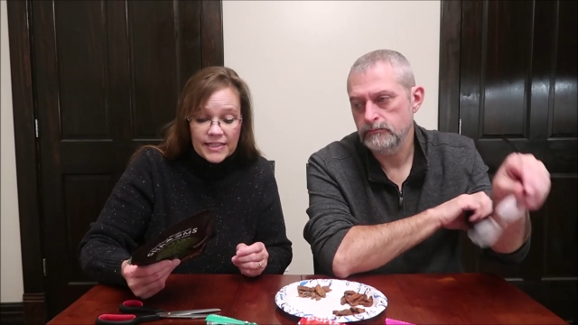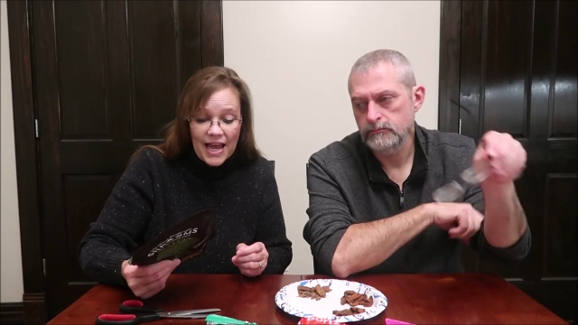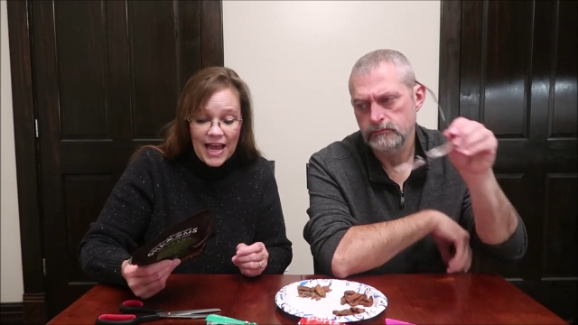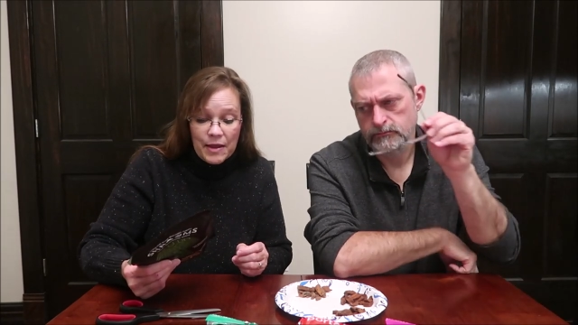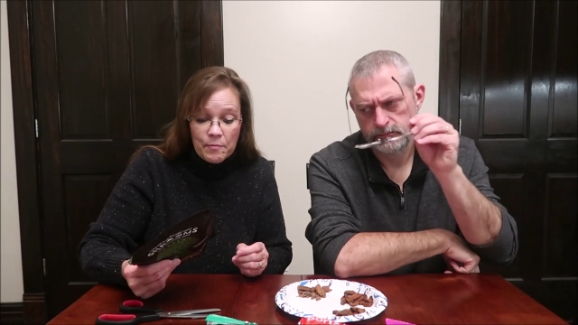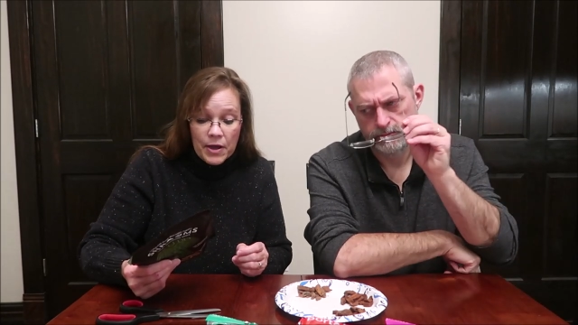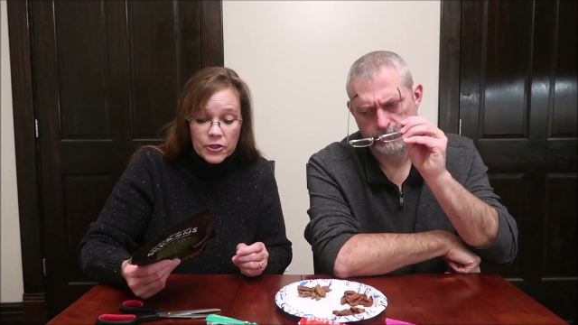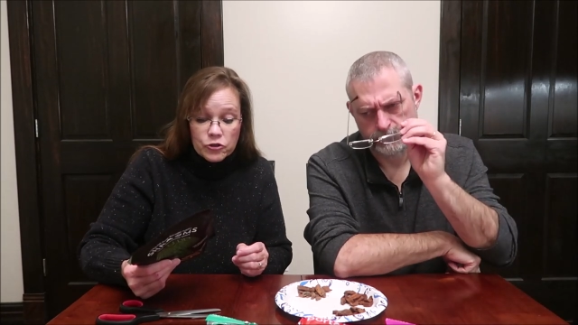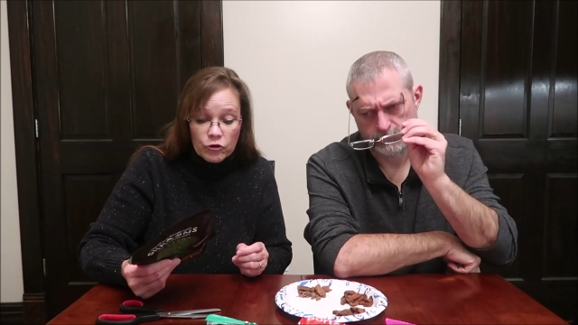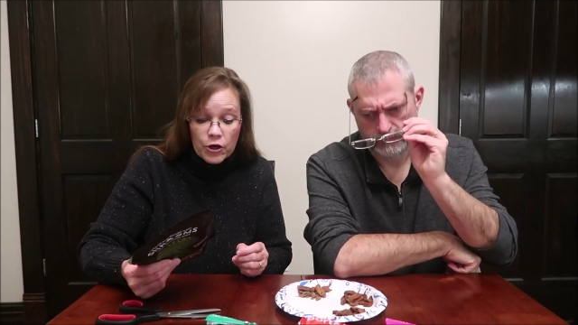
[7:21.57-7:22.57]

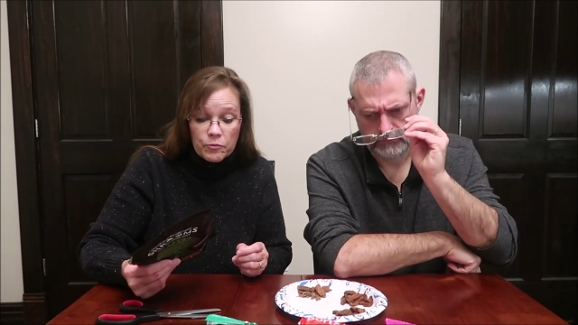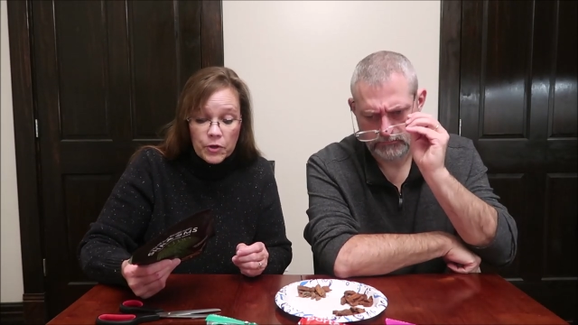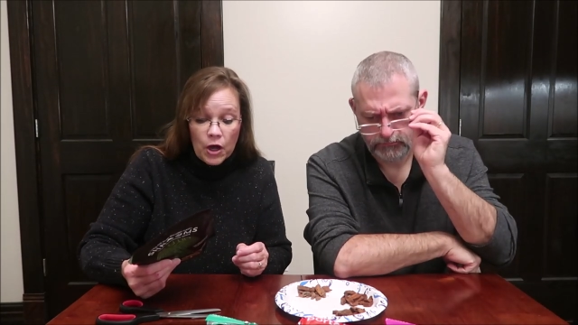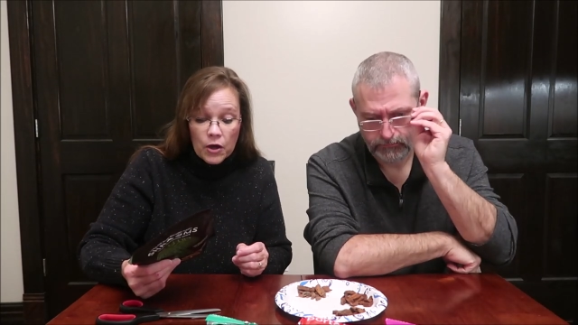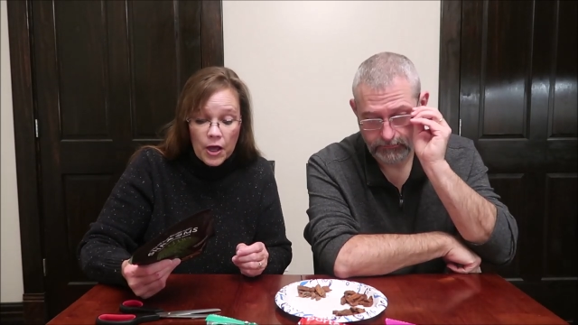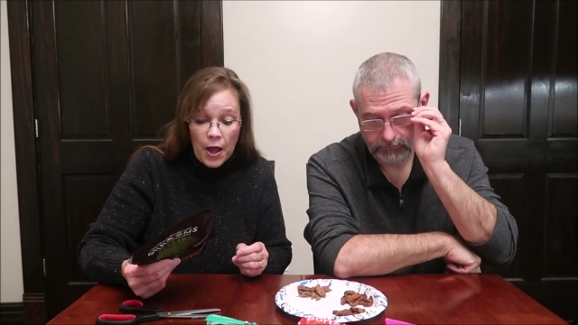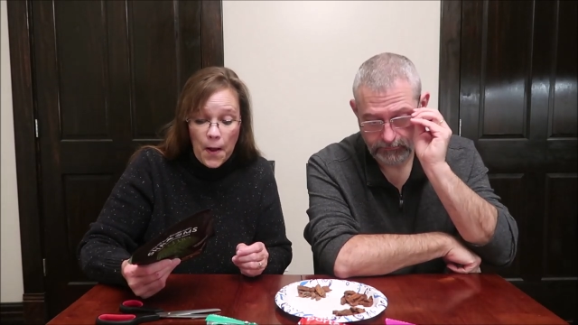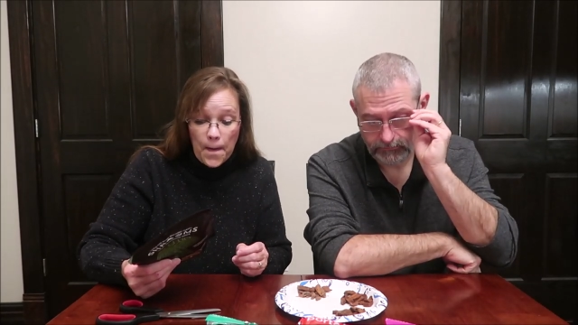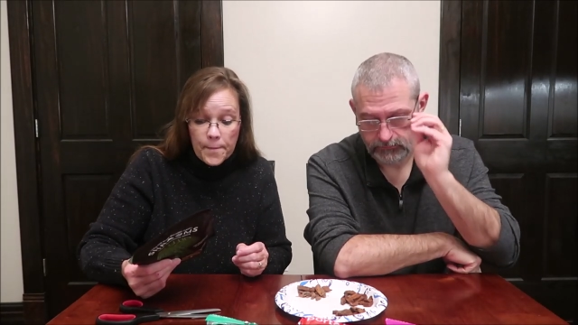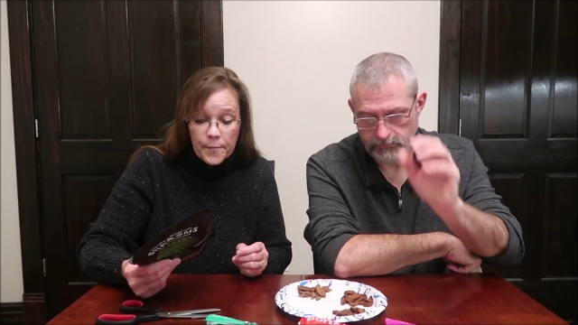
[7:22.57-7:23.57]

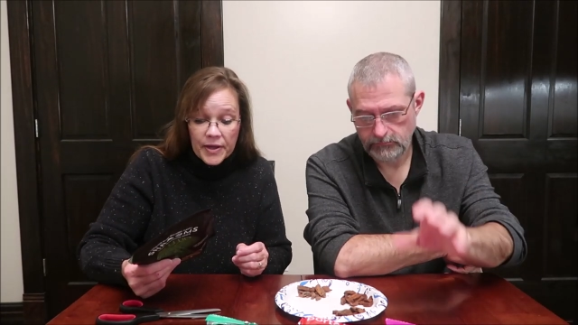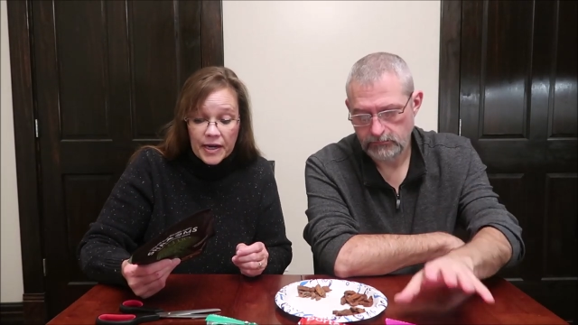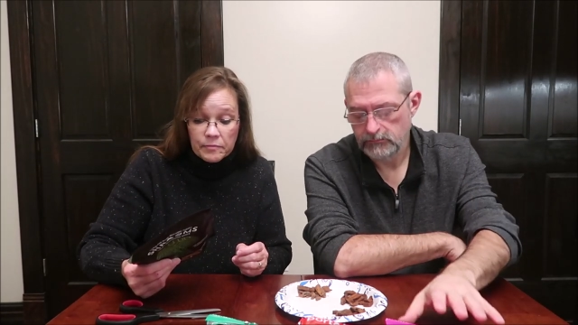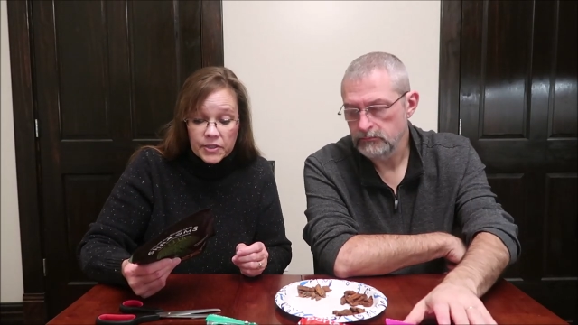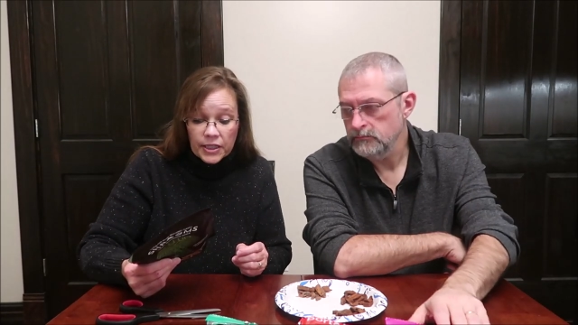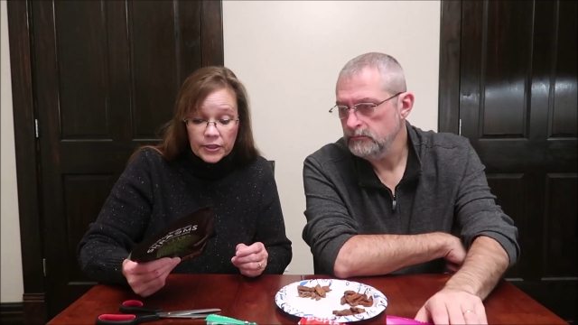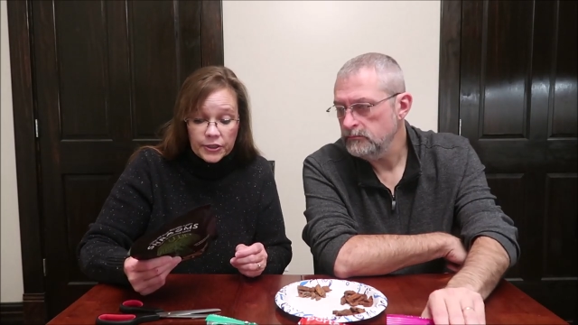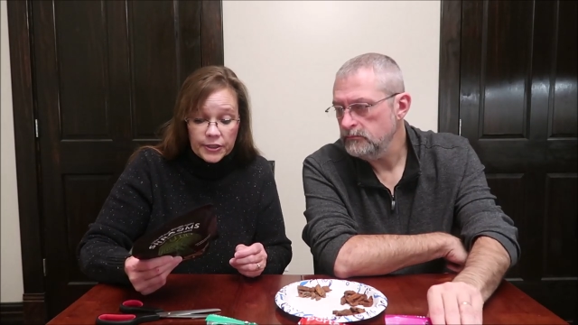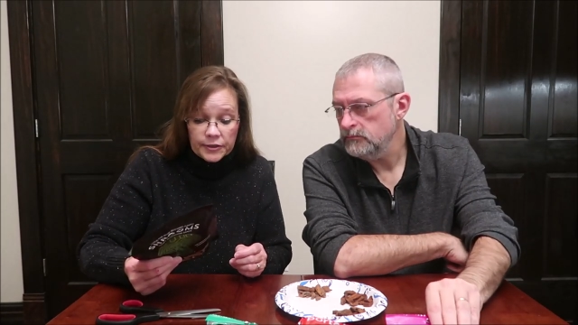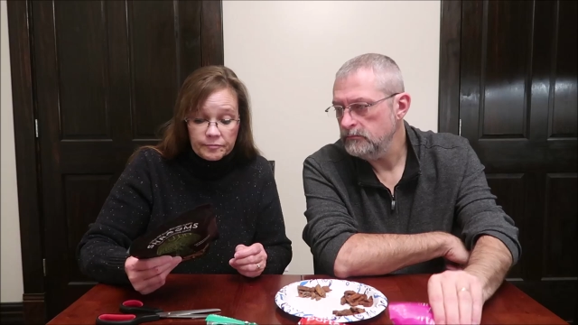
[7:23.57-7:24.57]
Speaker 1: mushroom.com. But I'm
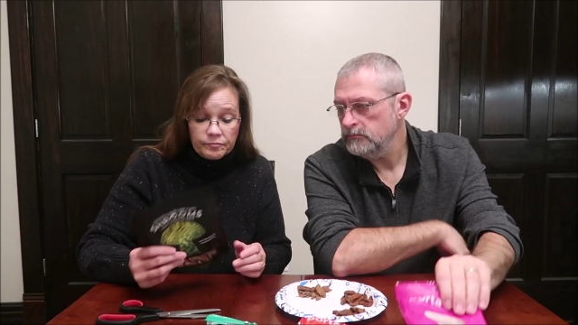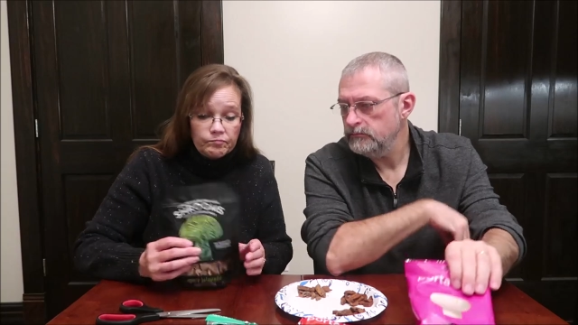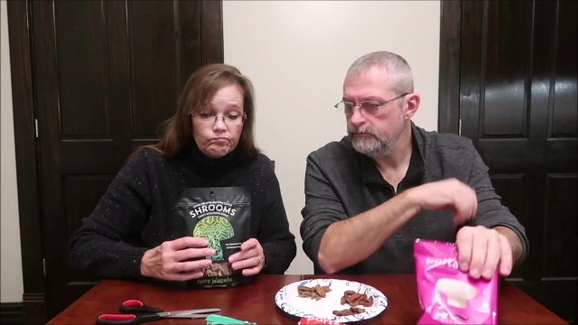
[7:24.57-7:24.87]
telling you,